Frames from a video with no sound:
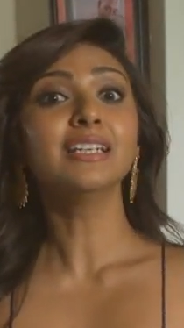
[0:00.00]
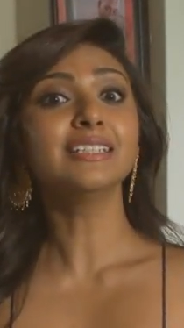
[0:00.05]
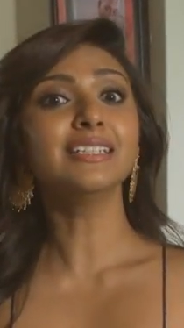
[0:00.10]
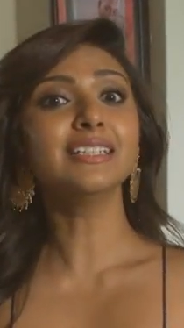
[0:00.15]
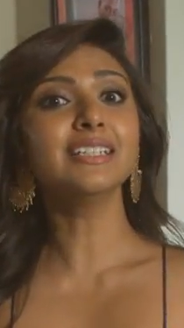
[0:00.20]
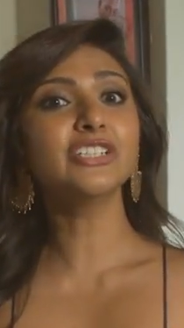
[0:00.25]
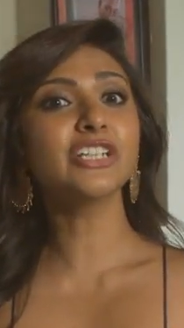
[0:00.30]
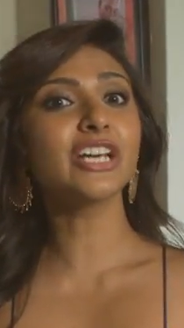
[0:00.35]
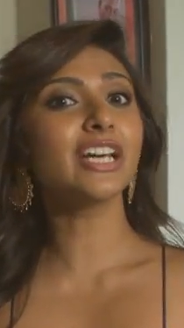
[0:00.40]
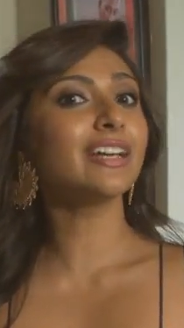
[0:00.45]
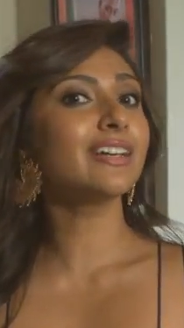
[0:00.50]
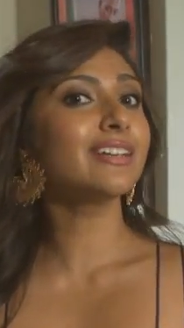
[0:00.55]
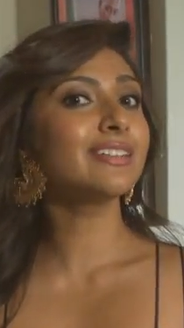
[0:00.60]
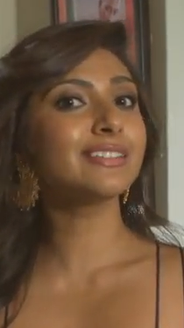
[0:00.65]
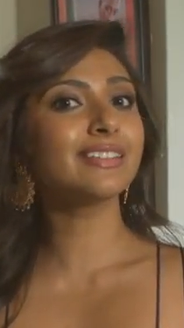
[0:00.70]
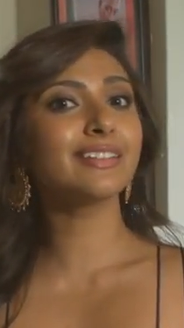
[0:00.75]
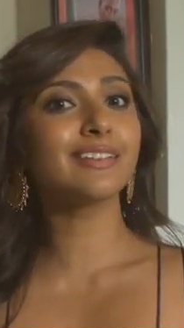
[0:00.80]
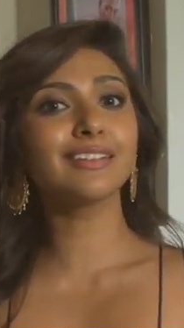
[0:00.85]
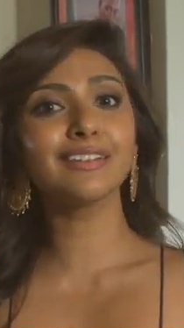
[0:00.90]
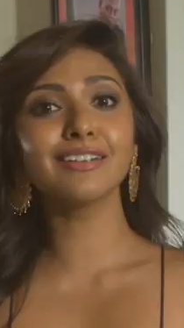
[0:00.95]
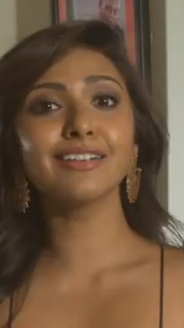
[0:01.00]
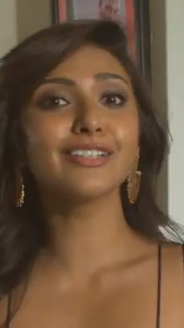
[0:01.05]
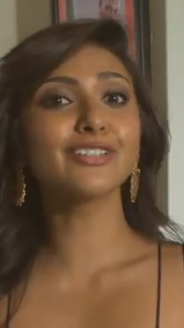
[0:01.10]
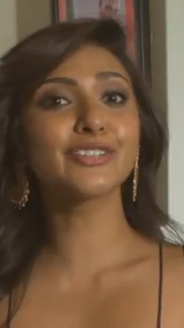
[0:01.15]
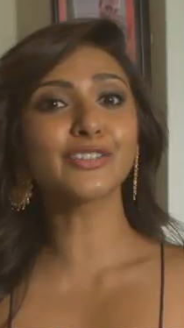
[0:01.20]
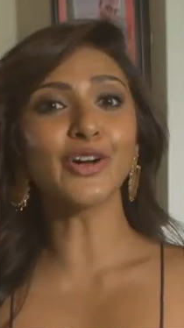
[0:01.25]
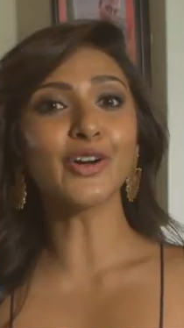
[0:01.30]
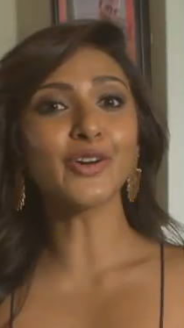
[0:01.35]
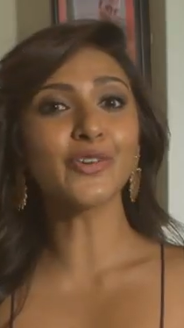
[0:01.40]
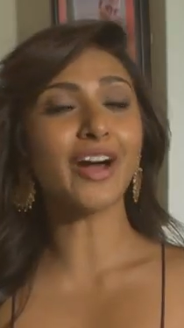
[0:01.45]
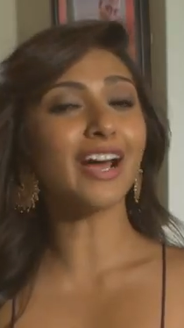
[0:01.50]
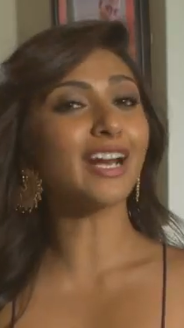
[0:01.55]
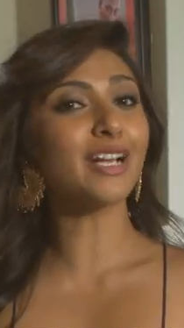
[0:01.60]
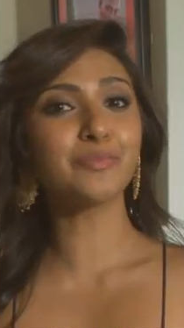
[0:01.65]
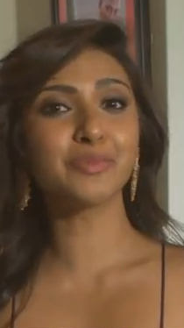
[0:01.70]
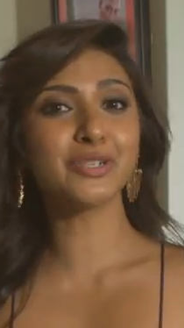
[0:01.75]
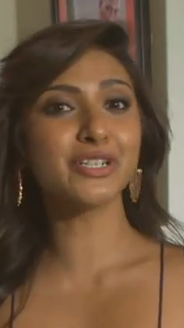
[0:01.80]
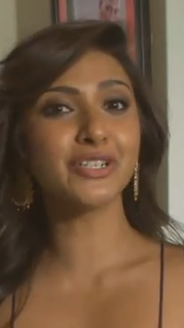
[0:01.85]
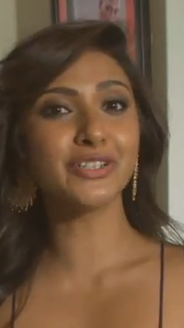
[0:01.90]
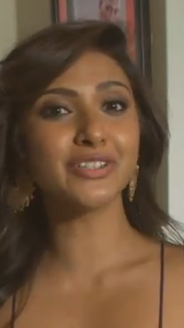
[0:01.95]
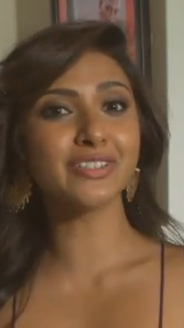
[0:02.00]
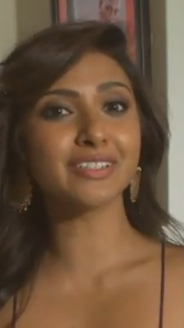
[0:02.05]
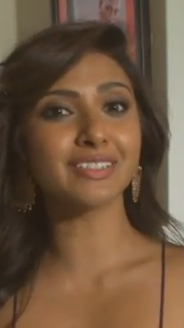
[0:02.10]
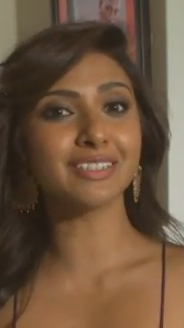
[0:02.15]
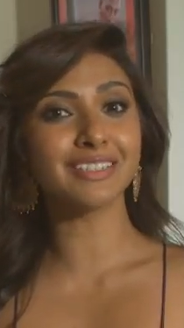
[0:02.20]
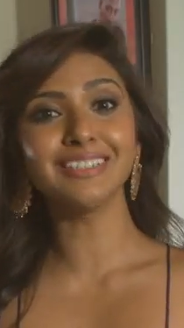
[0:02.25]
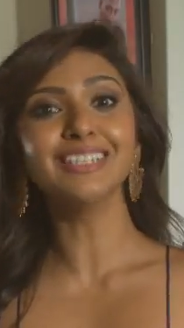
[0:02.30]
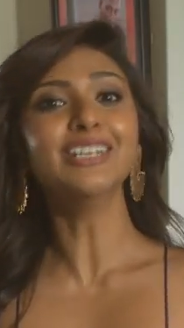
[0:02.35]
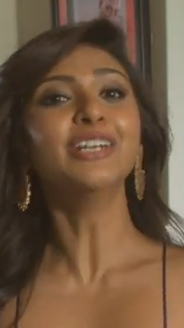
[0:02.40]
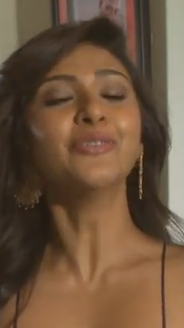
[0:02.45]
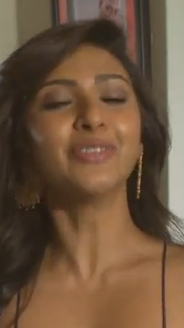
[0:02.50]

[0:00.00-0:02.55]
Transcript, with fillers: DJ, singer, songwriter, producer.